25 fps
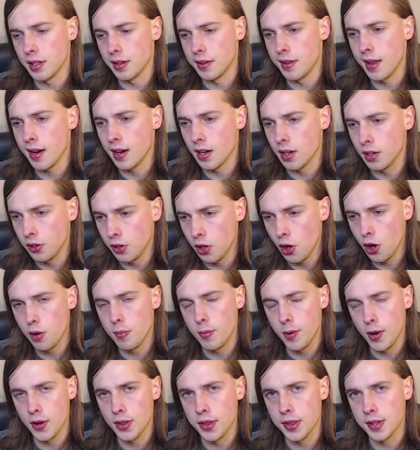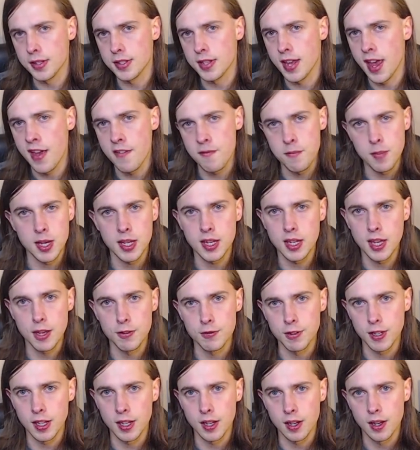that globe earthers have been
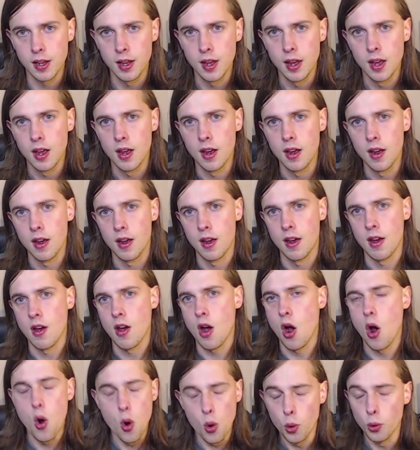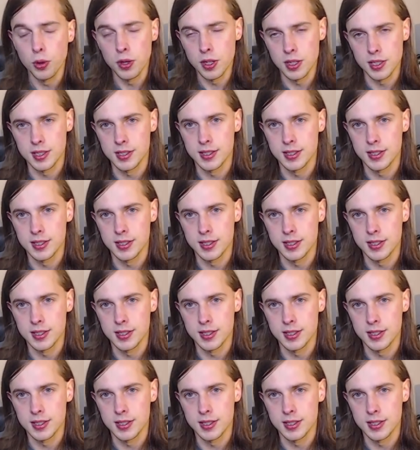giving all this